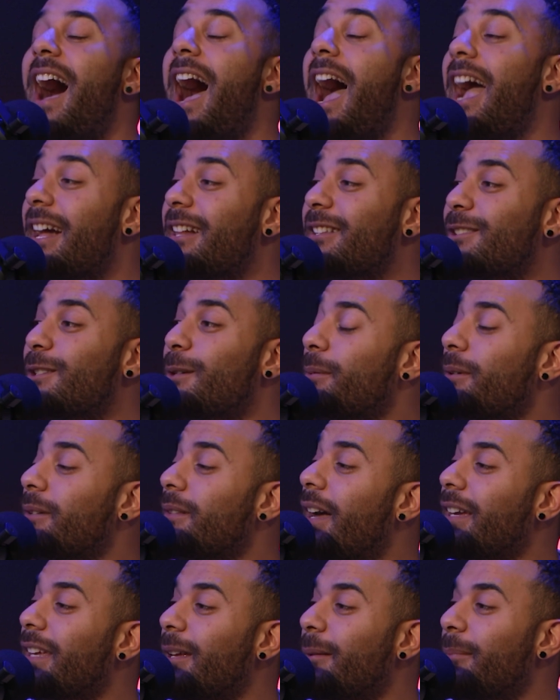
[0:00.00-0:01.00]
I got super
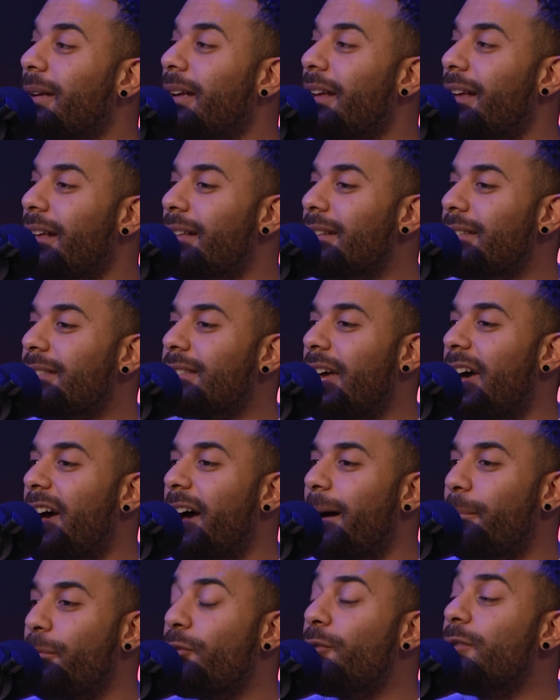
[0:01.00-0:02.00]
lucky because
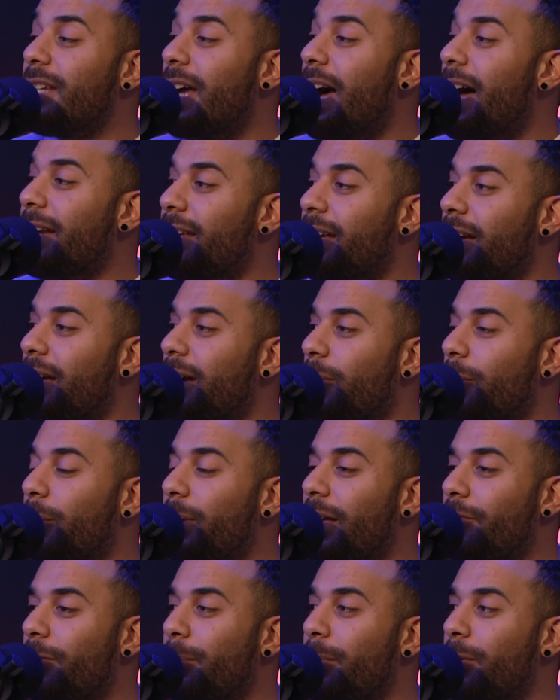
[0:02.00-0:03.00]
through Tanya, we
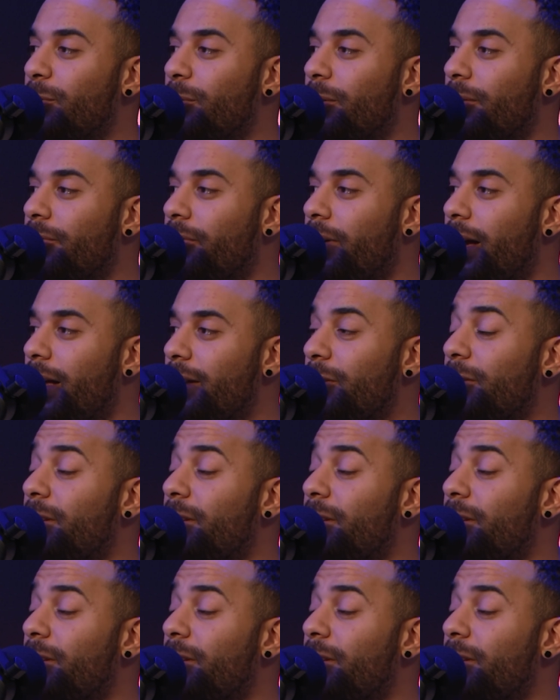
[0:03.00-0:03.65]
have a mutual friend.